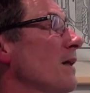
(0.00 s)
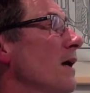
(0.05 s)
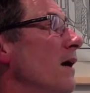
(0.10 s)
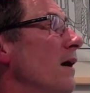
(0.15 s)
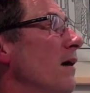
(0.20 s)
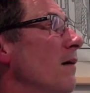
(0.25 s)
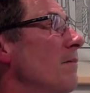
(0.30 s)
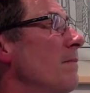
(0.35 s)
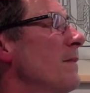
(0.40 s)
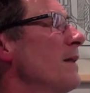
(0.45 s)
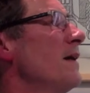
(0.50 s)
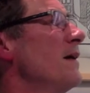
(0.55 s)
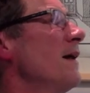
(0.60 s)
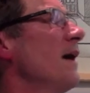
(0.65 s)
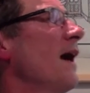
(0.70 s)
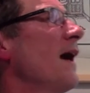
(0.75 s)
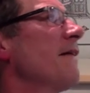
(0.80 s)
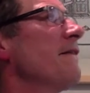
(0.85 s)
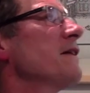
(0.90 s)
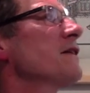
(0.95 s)

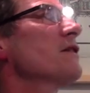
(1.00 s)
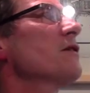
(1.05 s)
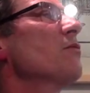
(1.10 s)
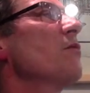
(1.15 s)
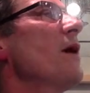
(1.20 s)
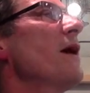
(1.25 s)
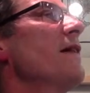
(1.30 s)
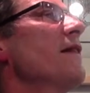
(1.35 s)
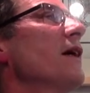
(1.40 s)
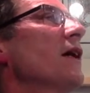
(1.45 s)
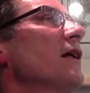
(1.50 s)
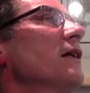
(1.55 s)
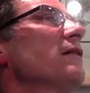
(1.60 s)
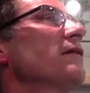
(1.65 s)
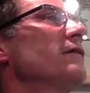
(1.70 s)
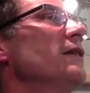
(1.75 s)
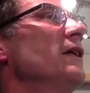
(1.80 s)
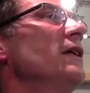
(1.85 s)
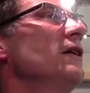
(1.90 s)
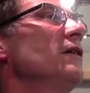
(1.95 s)
And it's the way the kind of
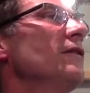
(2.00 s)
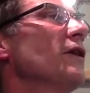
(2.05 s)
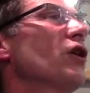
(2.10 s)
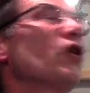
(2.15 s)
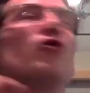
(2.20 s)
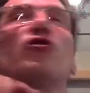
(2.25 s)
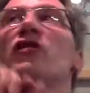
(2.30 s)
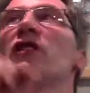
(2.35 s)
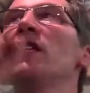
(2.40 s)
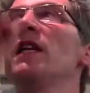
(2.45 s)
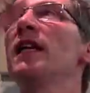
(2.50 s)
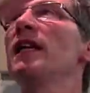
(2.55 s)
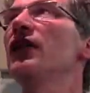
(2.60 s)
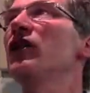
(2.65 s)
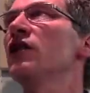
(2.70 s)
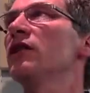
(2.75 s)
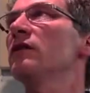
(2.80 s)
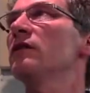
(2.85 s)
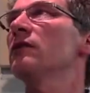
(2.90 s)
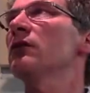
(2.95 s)
the
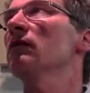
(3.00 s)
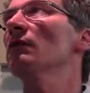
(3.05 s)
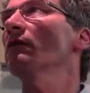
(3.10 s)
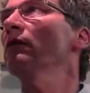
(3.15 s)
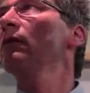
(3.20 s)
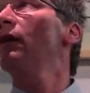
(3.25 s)
constellations